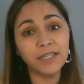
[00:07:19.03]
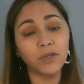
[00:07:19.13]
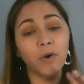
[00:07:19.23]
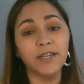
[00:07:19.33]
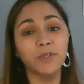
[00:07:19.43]

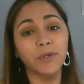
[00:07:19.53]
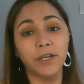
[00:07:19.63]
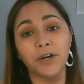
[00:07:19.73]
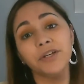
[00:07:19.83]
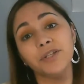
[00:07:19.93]
So I do
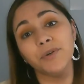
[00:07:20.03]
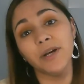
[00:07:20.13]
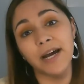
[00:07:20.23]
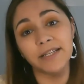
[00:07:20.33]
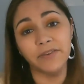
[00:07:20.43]
encourage you
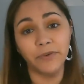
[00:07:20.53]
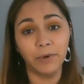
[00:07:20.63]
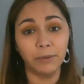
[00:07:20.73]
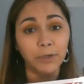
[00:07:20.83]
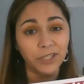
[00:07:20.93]
guys, if you
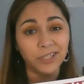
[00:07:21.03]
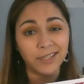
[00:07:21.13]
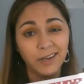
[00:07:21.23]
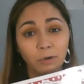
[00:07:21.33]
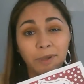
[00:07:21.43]
want to purchase
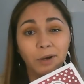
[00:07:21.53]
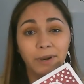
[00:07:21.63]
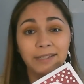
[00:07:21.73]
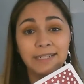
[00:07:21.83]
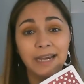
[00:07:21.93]
it, it will be a
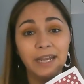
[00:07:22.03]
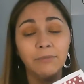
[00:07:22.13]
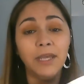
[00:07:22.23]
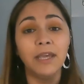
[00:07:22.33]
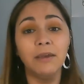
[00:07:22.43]
great
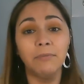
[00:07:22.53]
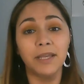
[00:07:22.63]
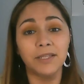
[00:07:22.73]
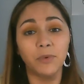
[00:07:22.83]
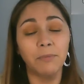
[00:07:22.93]
time
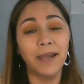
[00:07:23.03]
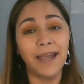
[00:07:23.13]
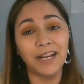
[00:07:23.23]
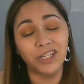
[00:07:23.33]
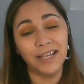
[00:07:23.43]
because we might
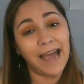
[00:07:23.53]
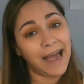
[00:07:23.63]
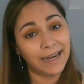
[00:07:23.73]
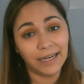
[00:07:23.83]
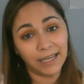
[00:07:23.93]
actually
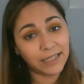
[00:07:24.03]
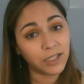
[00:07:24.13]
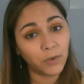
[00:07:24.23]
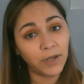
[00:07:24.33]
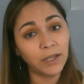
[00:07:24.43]
add it
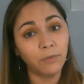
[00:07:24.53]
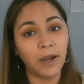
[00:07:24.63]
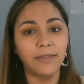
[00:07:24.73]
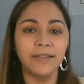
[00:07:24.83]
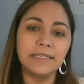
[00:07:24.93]
into it
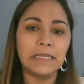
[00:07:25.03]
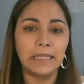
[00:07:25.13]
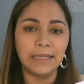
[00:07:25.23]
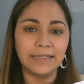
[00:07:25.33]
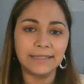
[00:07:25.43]
rather than
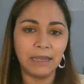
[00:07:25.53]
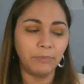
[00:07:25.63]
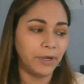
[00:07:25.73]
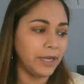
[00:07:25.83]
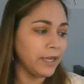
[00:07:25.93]
selling it
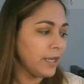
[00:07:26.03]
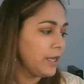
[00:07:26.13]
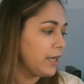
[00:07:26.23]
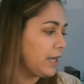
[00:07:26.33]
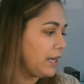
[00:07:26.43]
separate.
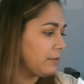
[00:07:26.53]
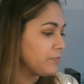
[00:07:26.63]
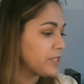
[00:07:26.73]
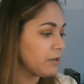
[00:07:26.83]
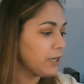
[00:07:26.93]

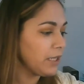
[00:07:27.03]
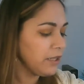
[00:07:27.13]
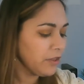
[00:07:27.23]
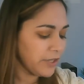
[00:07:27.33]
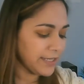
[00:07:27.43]
Some
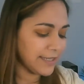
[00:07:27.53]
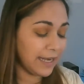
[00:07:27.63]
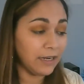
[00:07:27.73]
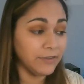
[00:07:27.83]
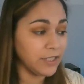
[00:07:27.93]
other things
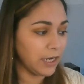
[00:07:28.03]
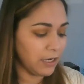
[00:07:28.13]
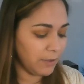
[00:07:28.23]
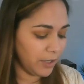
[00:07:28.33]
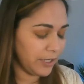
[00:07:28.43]
that I love
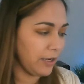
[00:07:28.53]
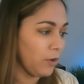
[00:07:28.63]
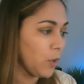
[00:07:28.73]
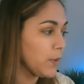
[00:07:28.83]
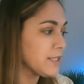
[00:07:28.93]
talking about, and
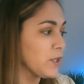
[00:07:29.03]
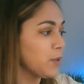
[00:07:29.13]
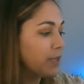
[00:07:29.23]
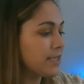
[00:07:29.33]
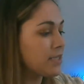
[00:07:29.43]
I
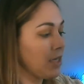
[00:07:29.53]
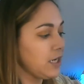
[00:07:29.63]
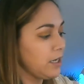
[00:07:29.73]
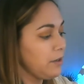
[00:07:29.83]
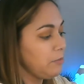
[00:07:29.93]
always
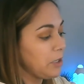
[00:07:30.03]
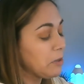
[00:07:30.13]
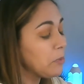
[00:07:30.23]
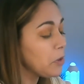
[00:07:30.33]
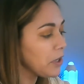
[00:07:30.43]

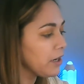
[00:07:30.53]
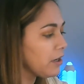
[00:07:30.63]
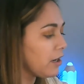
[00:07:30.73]
make more.